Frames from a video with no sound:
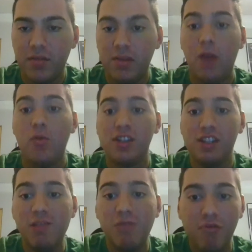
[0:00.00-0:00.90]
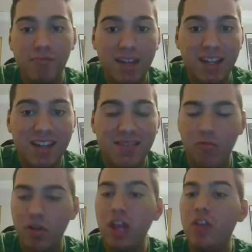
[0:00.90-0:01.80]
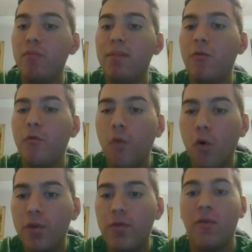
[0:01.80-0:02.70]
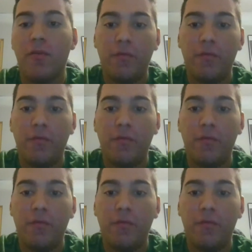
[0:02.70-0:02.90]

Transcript: Now, what seed will we be in? We'll either be 4th or